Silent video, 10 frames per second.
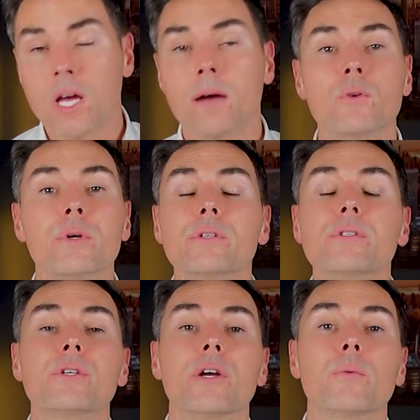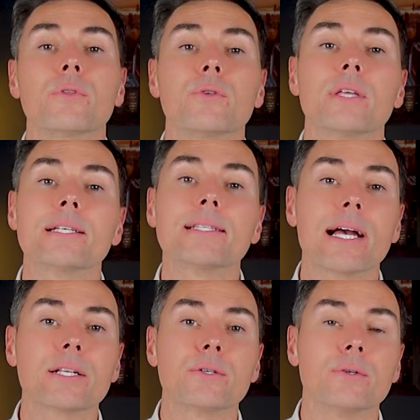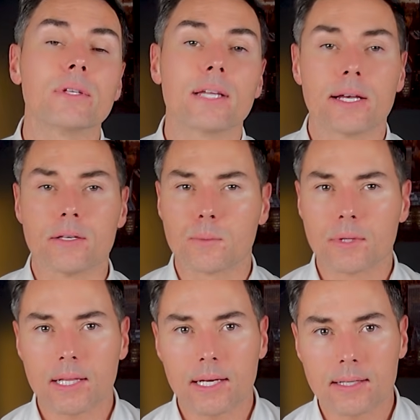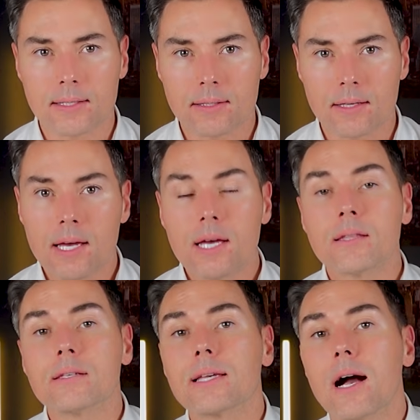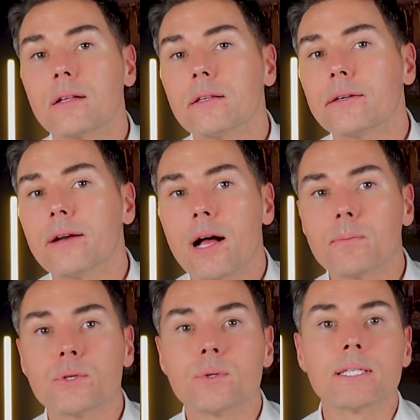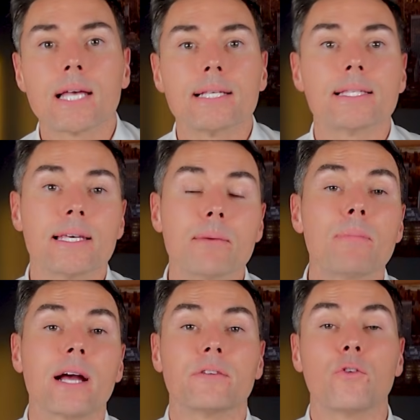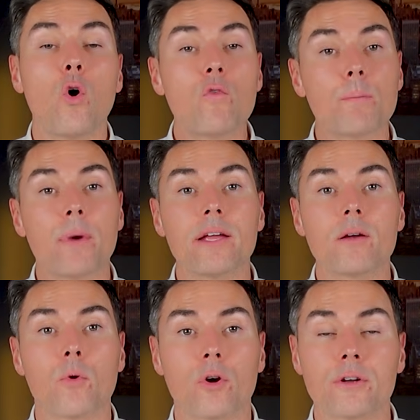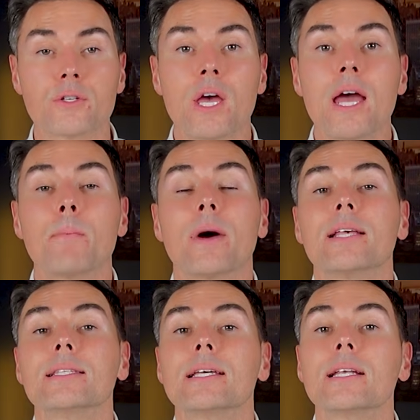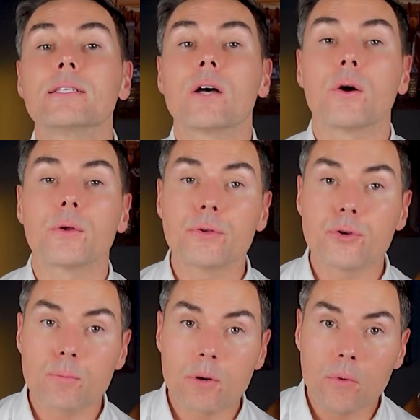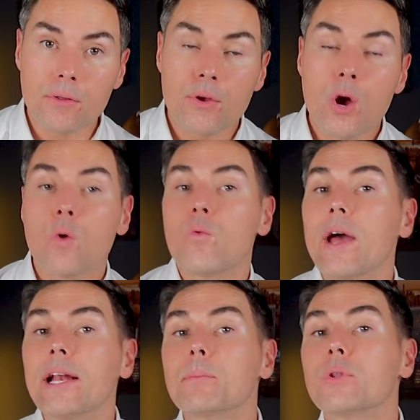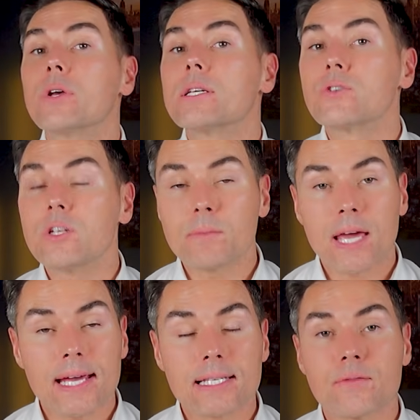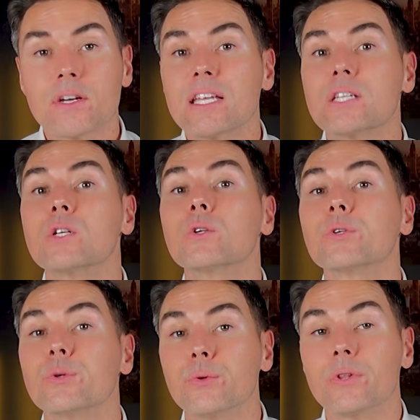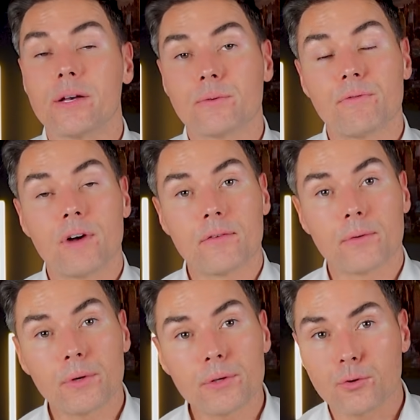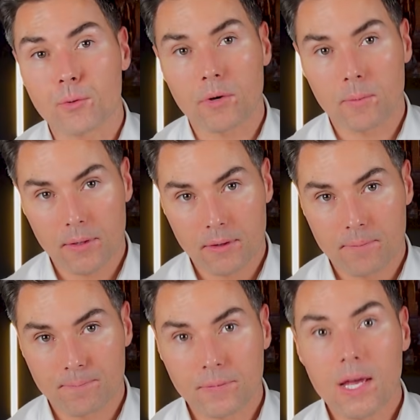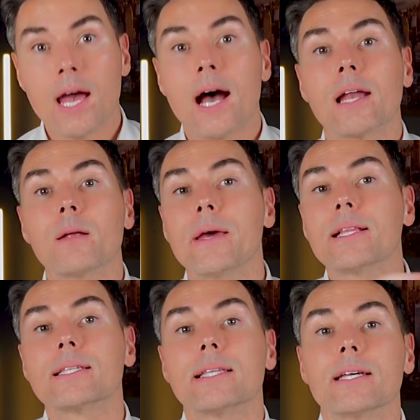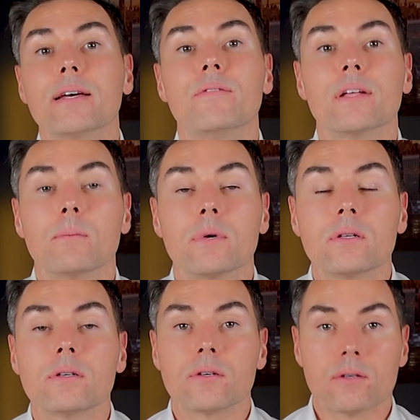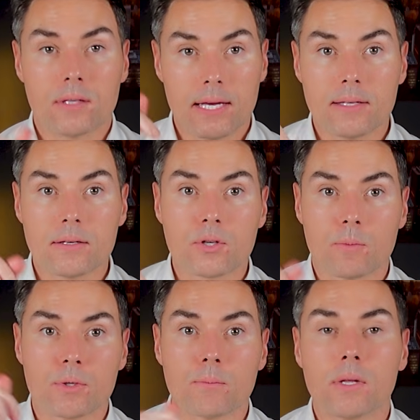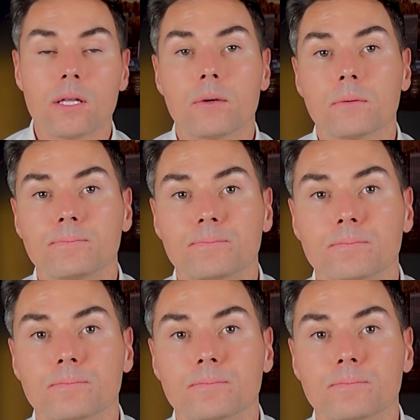I'm going to share with you the exact tool that I use with clients. This calculator helps you assess the impact of overpaying your mortgage by as little as €100 per month, right up to the extreme case of an additional €2,500 per month. And I'll make this link available in the description below.